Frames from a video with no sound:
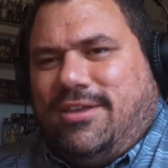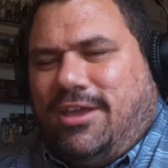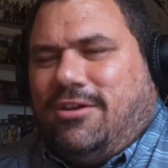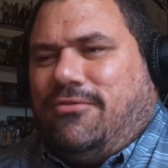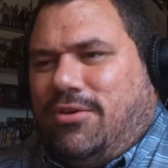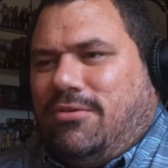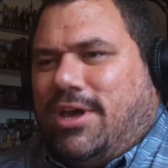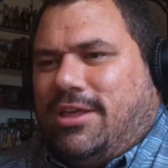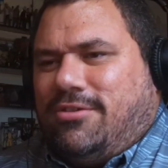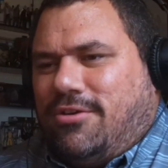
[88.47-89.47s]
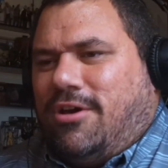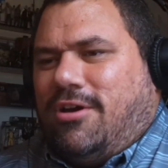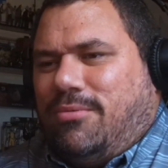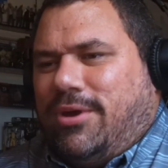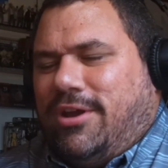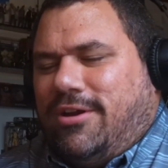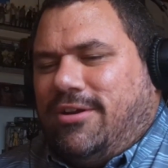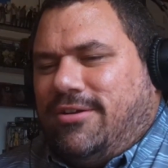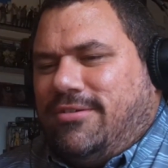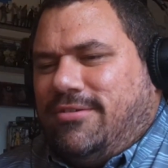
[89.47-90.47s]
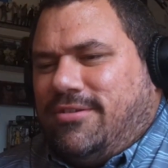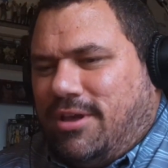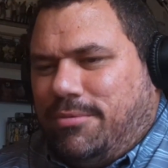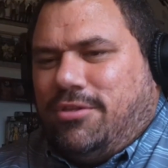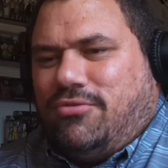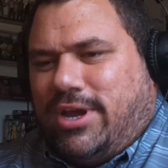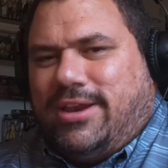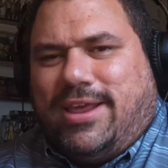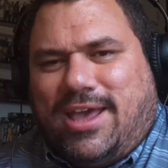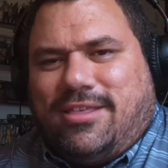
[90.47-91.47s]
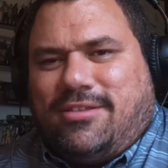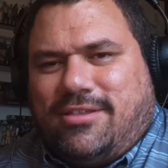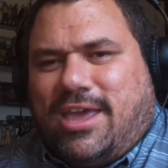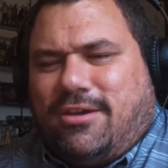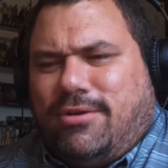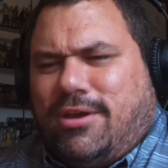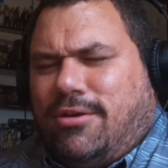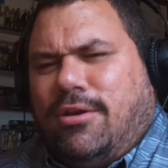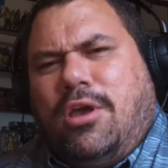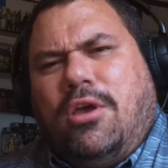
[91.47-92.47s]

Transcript: interview I saw where someone tried to ask Zach Creggor,